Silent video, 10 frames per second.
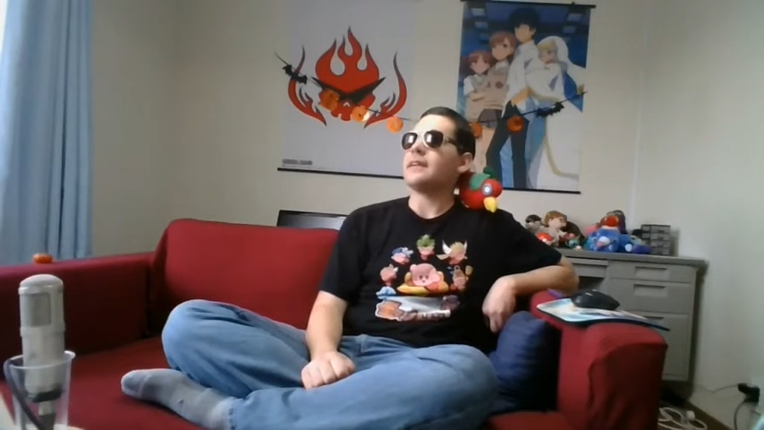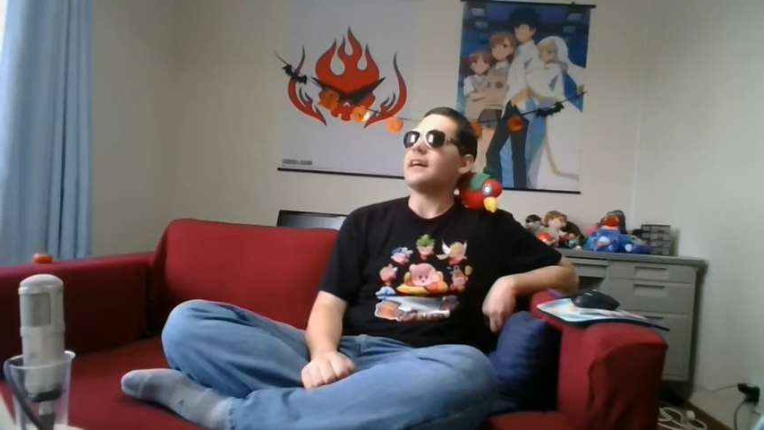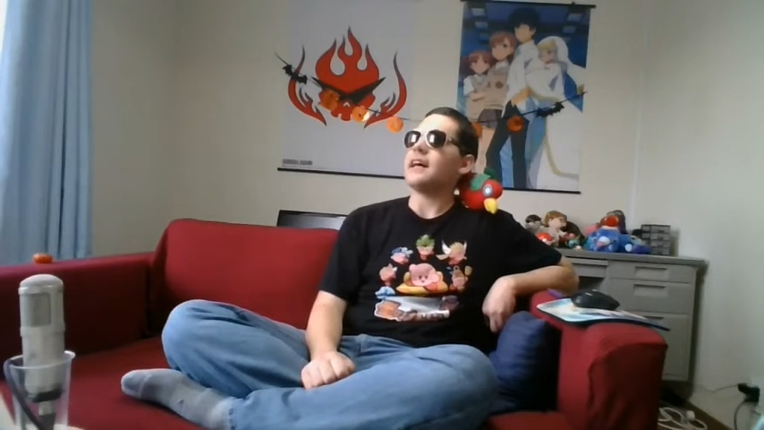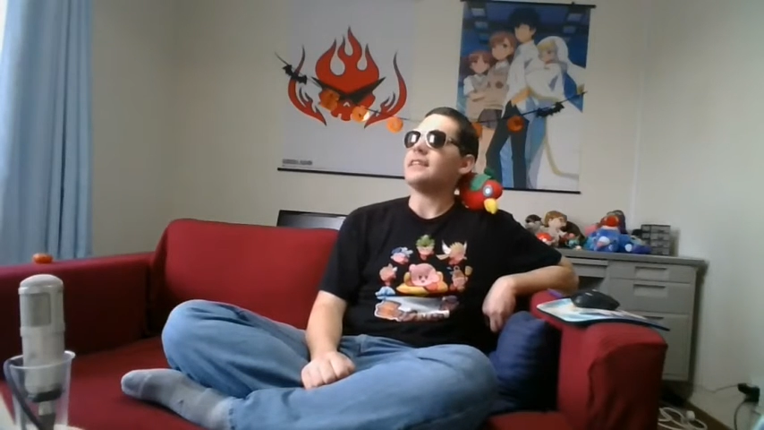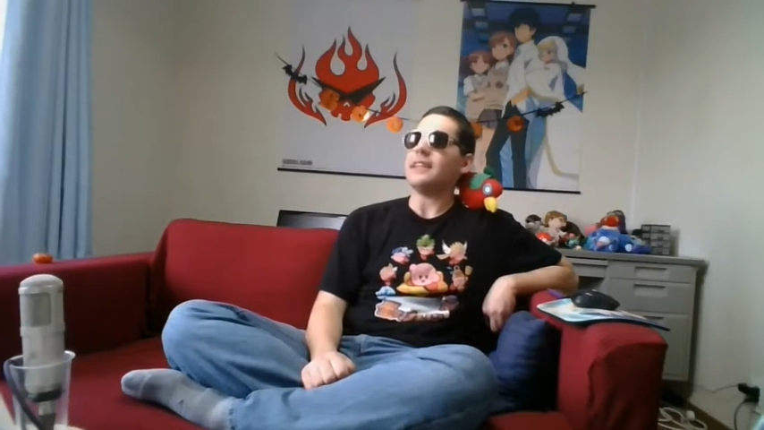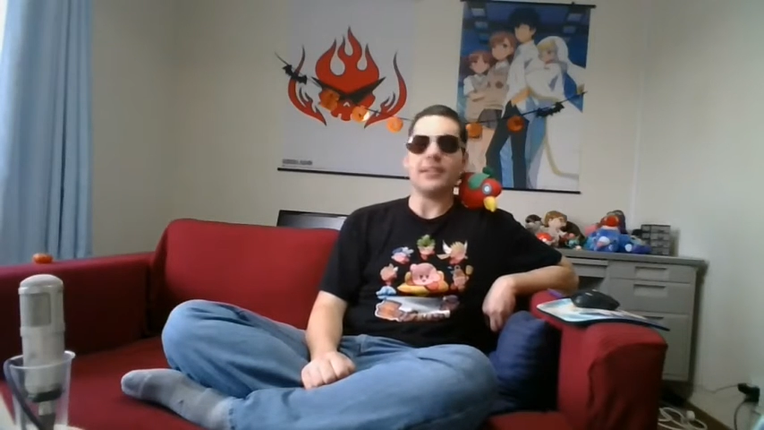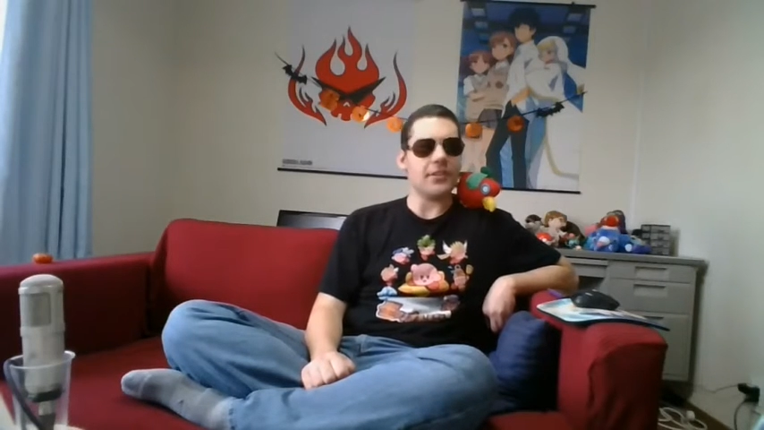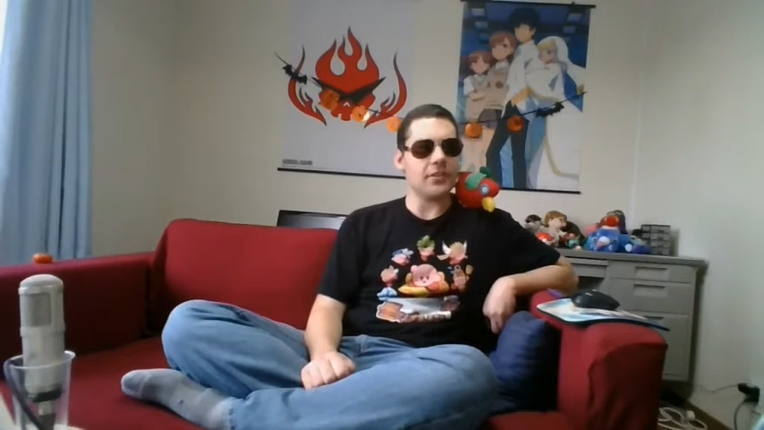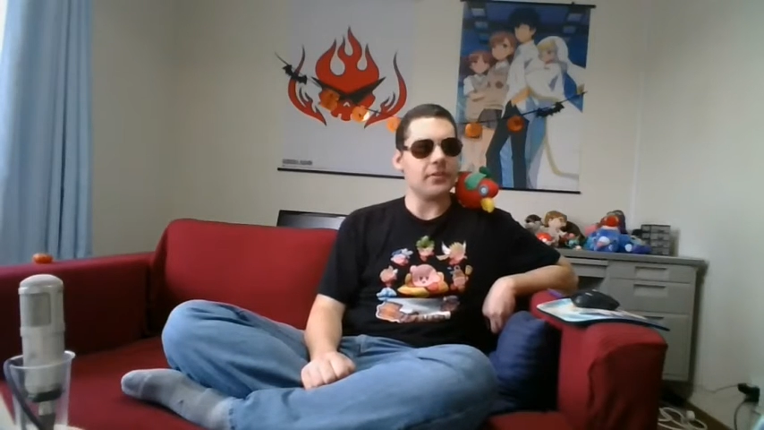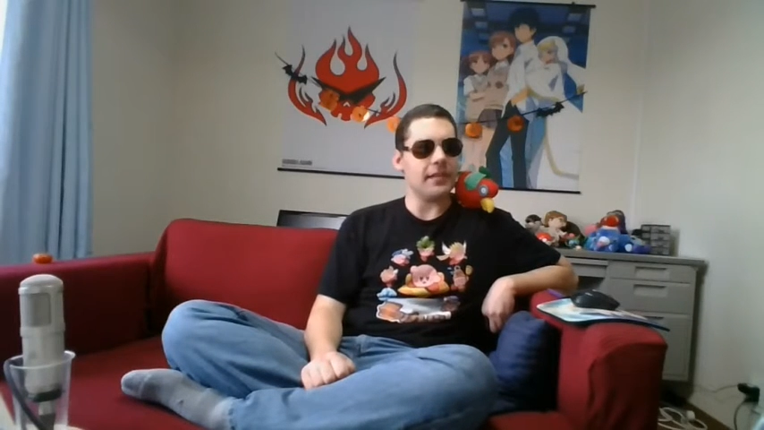I think an
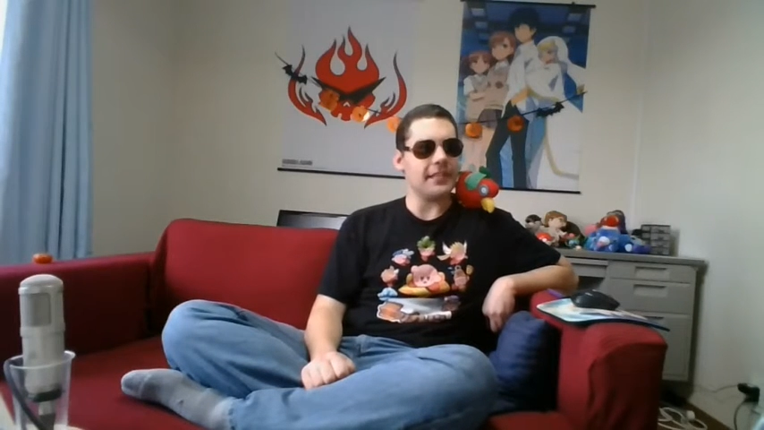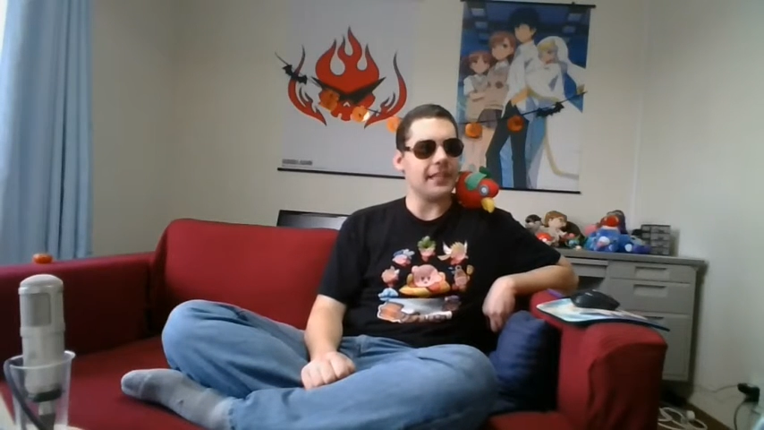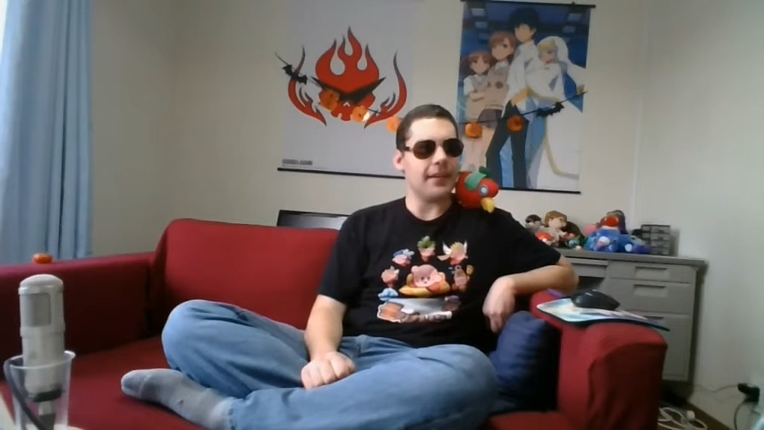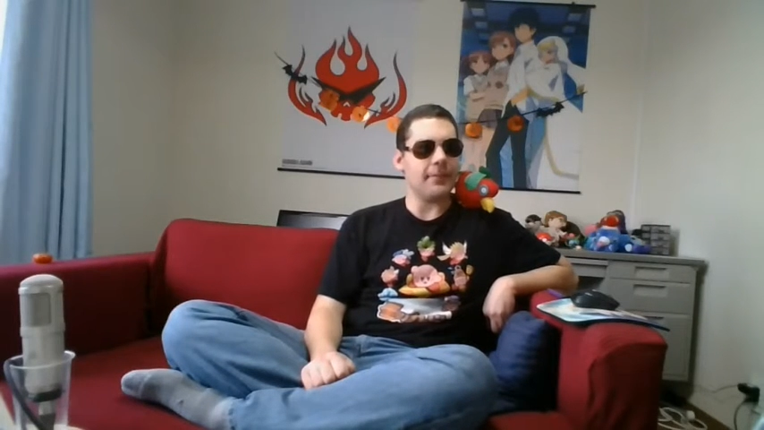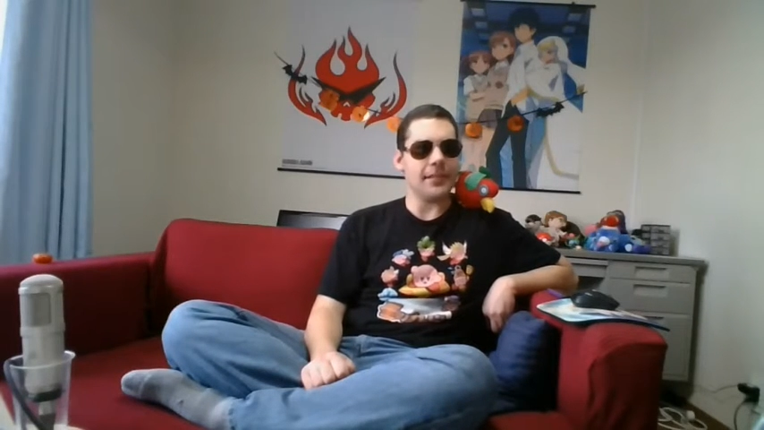earthquake is happening.